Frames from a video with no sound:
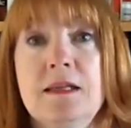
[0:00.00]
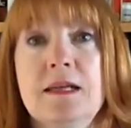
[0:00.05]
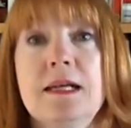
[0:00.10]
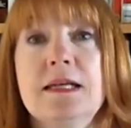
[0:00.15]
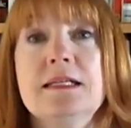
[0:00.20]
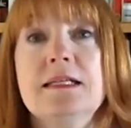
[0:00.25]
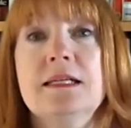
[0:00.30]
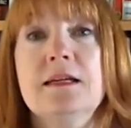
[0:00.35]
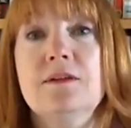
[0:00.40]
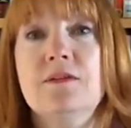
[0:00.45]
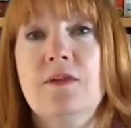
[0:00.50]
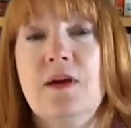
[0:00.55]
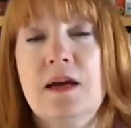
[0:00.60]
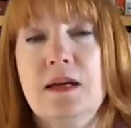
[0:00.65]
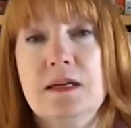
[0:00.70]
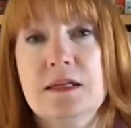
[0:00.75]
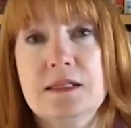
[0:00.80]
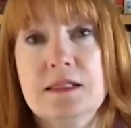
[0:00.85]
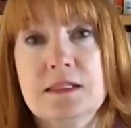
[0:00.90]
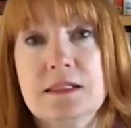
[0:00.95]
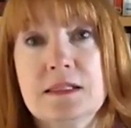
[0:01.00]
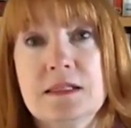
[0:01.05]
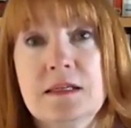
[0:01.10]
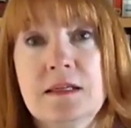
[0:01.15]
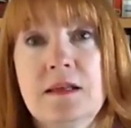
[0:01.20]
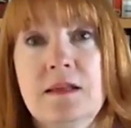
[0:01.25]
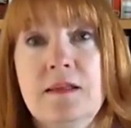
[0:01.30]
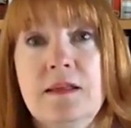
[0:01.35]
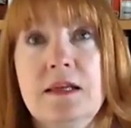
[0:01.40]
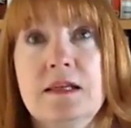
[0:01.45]
that identifies
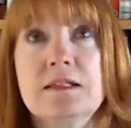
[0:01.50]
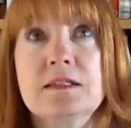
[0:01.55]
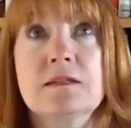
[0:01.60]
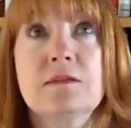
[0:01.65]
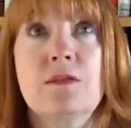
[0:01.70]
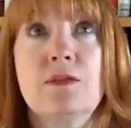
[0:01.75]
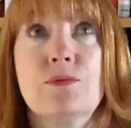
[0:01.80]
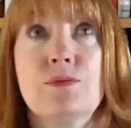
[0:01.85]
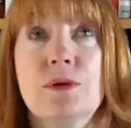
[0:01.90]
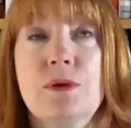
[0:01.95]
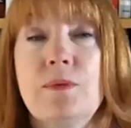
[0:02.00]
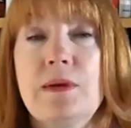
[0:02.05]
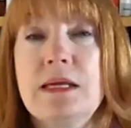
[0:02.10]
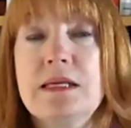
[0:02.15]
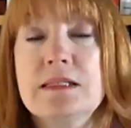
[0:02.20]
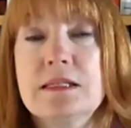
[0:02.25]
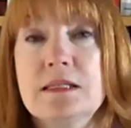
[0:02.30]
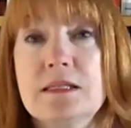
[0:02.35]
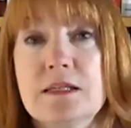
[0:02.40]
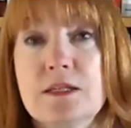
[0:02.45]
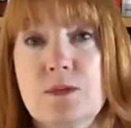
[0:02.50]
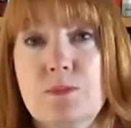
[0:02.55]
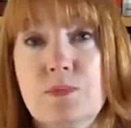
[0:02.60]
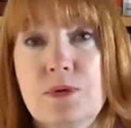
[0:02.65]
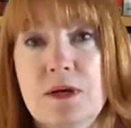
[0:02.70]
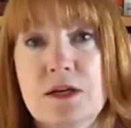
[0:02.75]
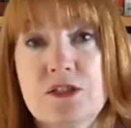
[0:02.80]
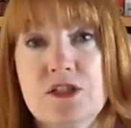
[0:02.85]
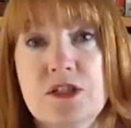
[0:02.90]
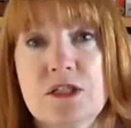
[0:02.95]
that 3 weeks into the
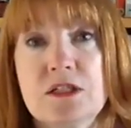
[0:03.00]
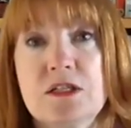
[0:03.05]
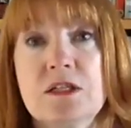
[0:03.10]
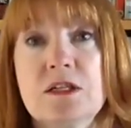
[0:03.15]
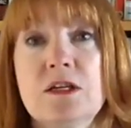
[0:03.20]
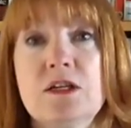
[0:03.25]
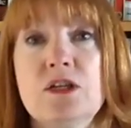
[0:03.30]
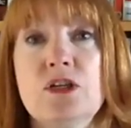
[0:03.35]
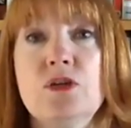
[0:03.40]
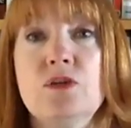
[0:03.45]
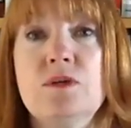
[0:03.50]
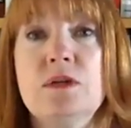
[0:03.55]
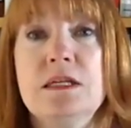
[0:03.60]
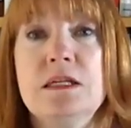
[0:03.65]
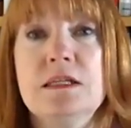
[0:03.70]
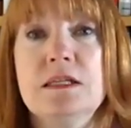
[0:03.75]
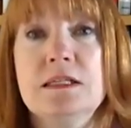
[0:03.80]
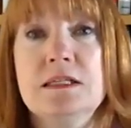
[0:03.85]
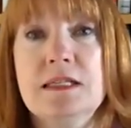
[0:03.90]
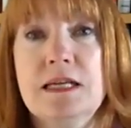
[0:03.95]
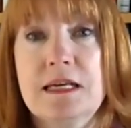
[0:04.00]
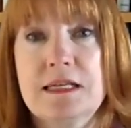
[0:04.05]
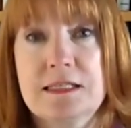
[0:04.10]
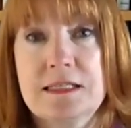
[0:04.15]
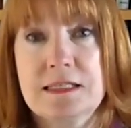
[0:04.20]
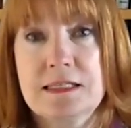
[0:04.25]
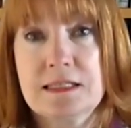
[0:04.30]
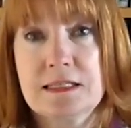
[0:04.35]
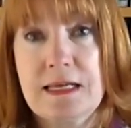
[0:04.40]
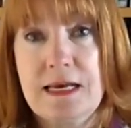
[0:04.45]
project you need the
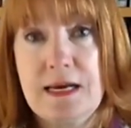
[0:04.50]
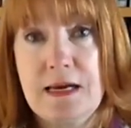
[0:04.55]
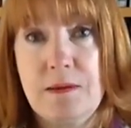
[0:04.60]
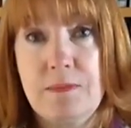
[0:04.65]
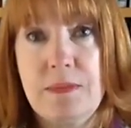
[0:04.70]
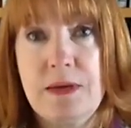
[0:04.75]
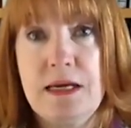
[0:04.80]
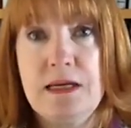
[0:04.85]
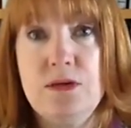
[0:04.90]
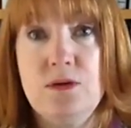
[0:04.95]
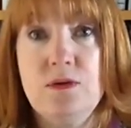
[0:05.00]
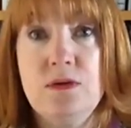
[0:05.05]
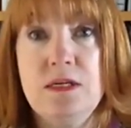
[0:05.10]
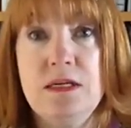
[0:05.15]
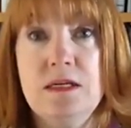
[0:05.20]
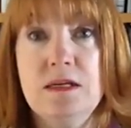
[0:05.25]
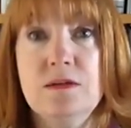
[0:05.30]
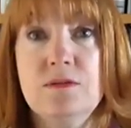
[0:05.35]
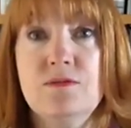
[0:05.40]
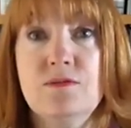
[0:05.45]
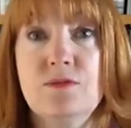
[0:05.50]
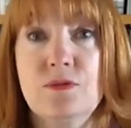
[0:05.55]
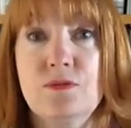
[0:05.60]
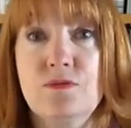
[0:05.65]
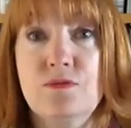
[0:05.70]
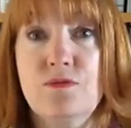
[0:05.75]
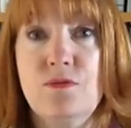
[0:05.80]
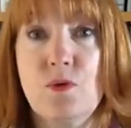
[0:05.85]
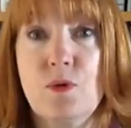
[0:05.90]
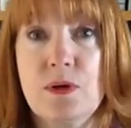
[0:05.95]
test lab and you need it for
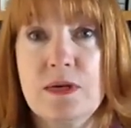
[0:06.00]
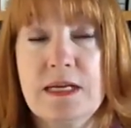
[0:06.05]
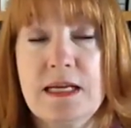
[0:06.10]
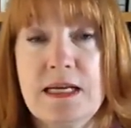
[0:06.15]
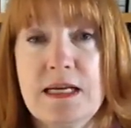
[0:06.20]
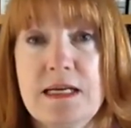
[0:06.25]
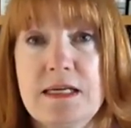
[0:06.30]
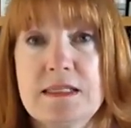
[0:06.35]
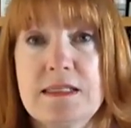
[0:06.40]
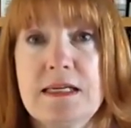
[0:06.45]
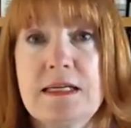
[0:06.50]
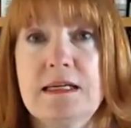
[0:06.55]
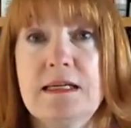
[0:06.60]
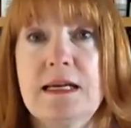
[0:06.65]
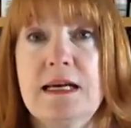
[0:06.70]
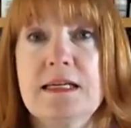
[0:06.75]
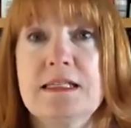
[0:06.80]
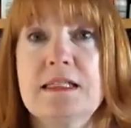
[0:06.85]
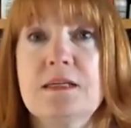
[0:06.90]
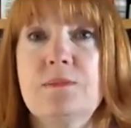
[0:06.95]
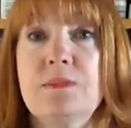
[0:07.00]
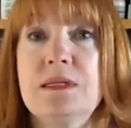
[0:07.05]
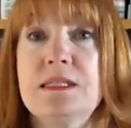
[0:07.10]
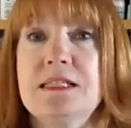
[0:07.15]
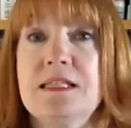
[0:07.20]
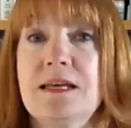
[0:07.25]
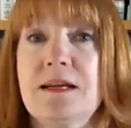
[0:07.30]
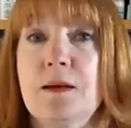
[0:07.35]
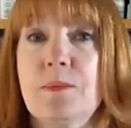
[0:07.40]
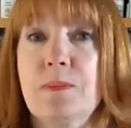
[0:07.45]
4 days and it has to be
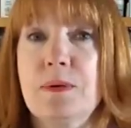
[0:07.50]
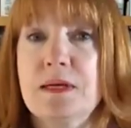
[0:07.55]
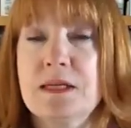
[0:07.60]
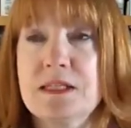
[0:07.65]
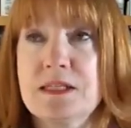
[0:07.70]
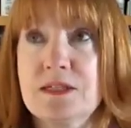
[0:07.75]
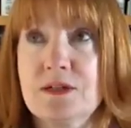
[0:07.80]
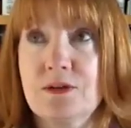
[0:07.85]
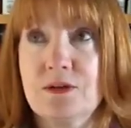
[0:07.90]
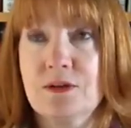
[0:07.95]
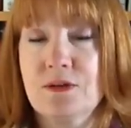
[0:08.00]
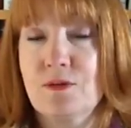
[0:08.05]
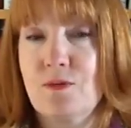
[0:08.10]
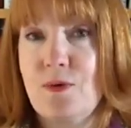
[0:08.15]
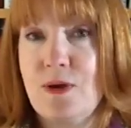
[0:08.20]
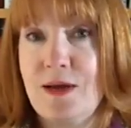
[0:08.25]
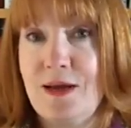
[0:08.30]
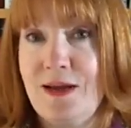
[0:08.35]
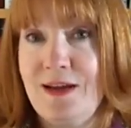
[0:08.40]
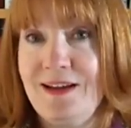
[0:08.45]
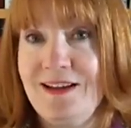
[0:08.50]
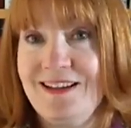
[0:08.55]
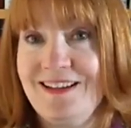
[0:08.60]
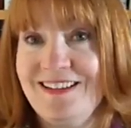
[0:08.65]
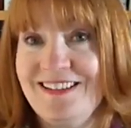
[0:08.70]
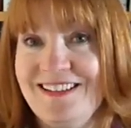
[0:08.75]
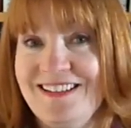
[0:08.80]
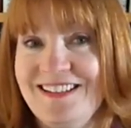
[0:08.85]
set up in a certain way.